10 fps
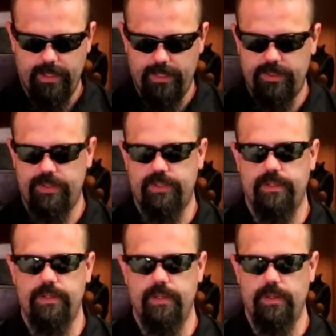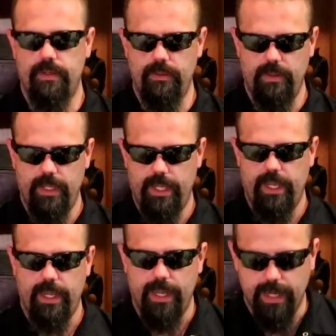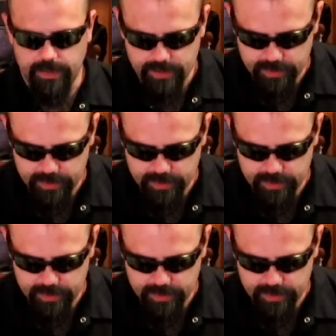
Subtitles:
like so. And I